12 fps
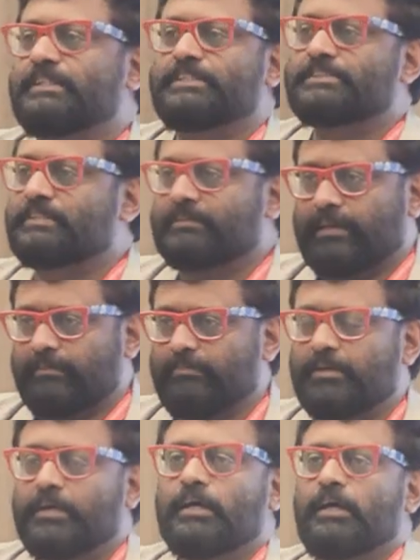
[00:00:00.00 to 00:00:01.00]
and Instagram.
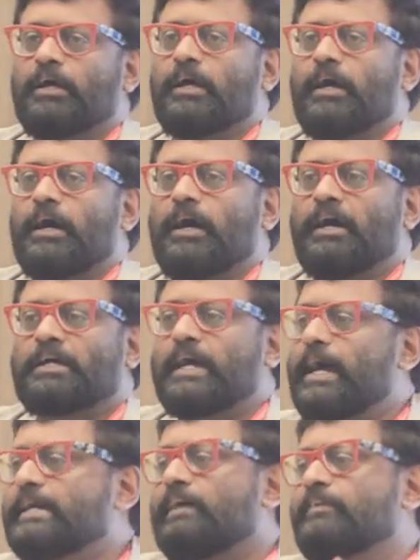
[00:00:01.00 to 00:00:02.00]

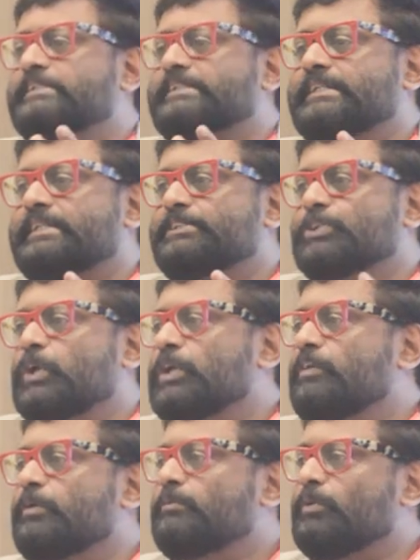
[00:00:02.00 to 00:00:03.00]
Kai Gawasaki is talking
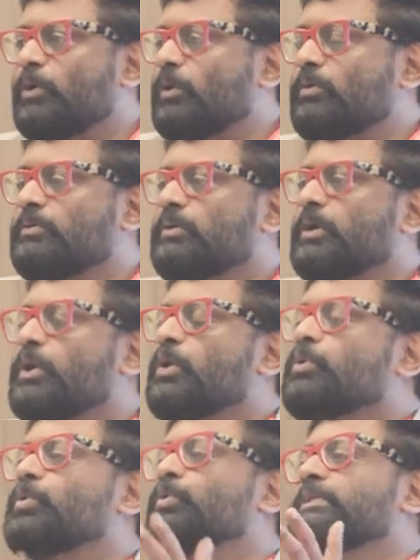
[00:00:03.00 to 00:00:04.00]
about blog.
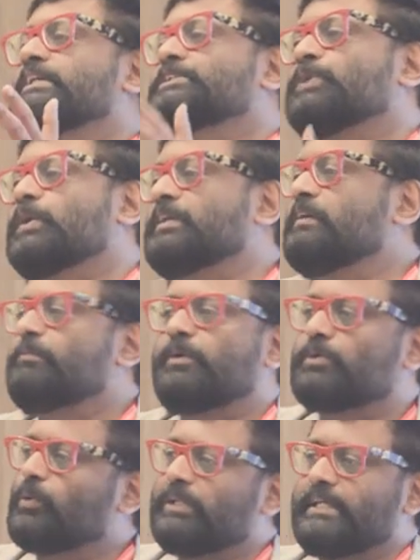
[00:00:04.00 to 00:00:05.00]
Google is talking
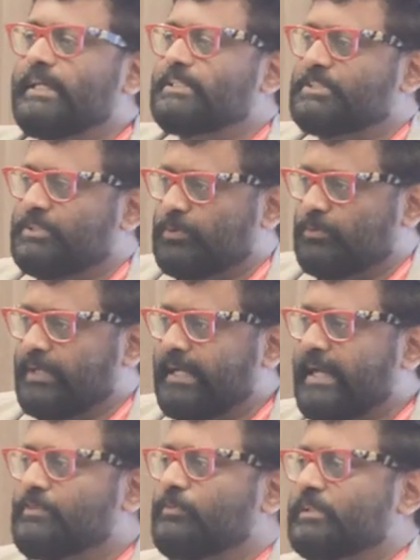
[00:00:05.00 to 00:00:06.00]
about only SEO and
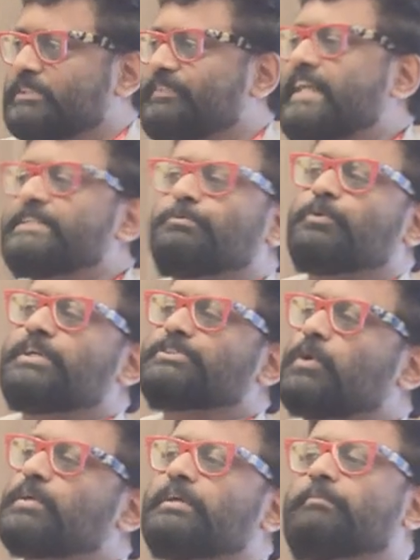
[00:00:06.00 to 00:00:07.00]
AdWords. Facebook is
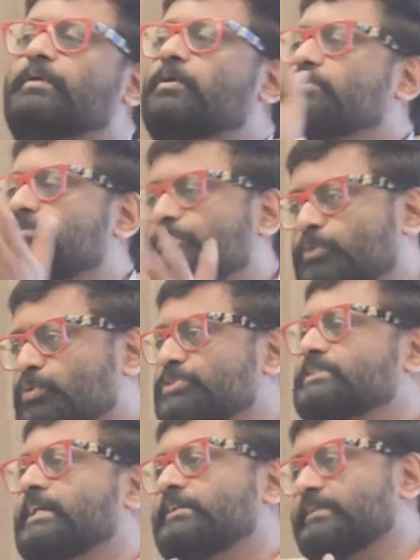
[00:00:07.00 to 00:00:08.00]
talking about
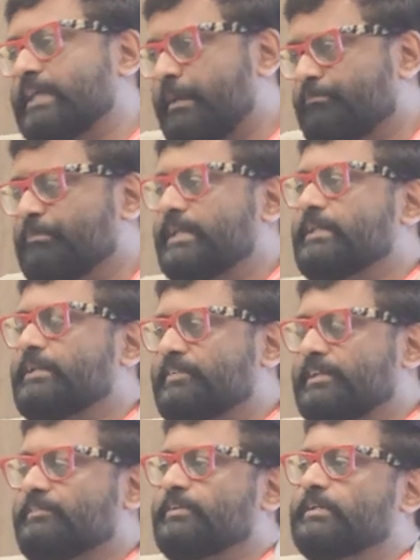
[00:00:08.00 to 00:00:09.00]
boost and campaign and
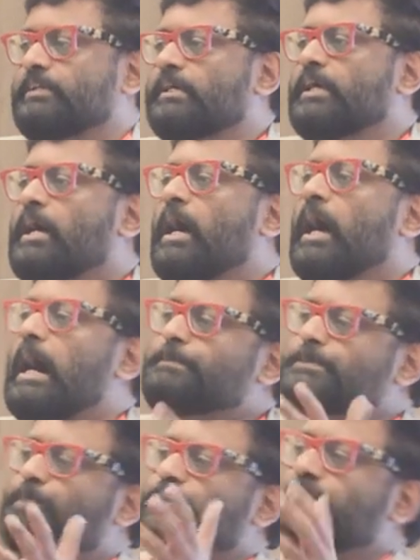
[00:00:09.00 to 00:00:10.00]
creativity.
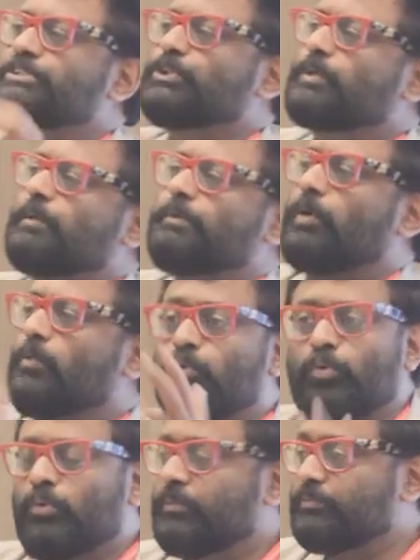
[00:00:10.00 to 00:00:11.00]
HubSpot is talking
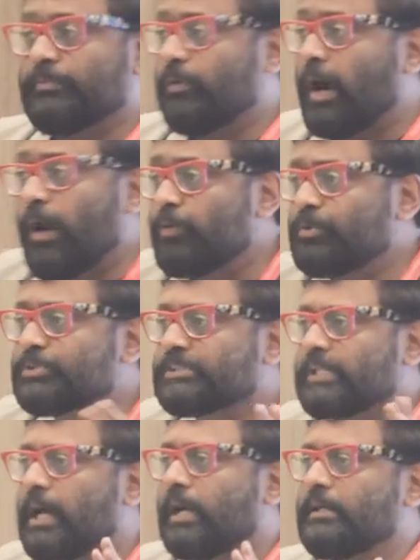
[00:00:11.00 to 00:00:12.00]
about how to
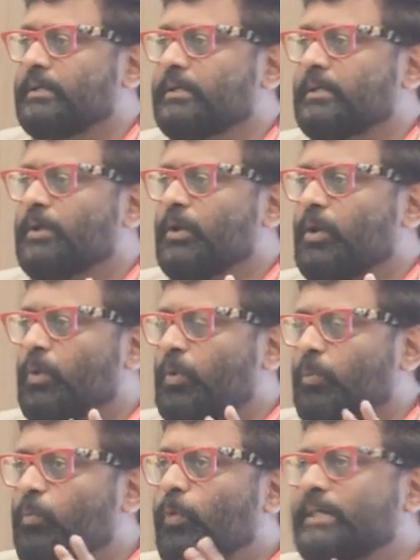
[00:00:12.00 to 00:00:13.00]
start.
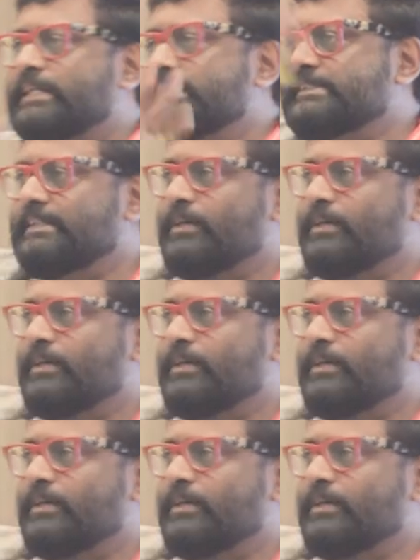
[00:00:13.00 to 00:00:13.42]
What is